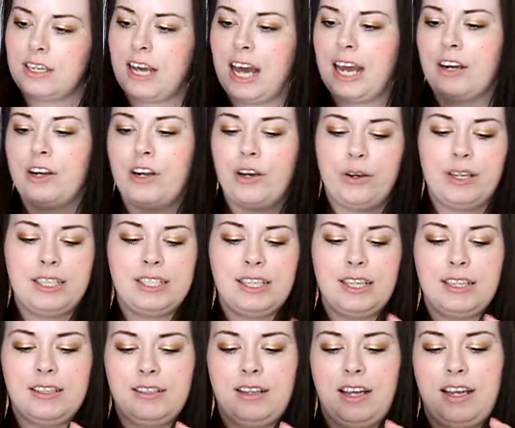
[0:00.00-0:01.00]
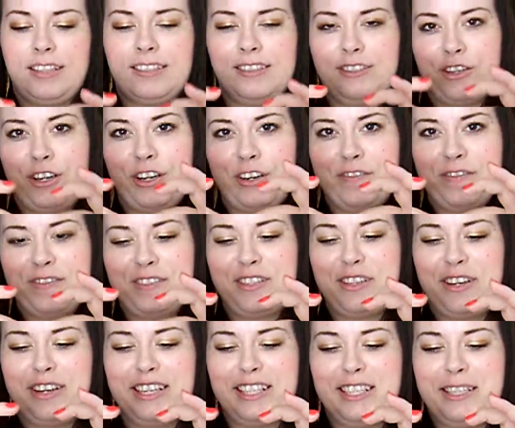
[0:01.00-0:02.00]
I don't know, it
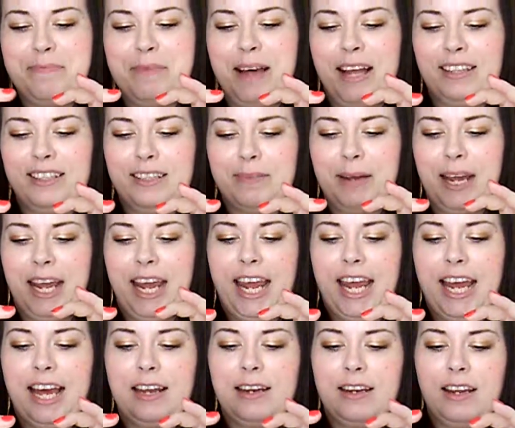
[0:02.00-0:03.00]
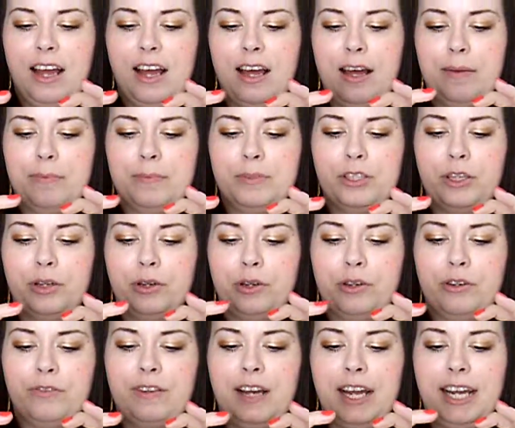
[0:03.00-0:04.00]
starting to melt in my hand. Don't
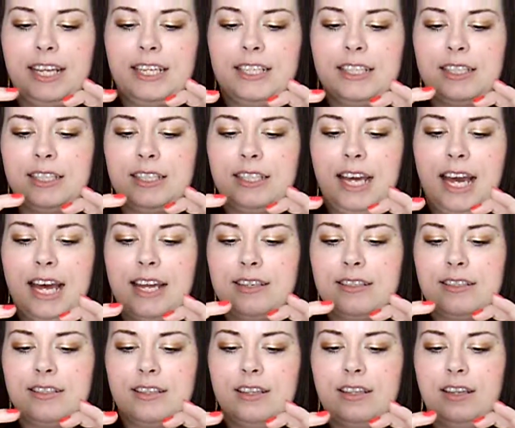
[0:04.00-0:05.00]
know if I can get,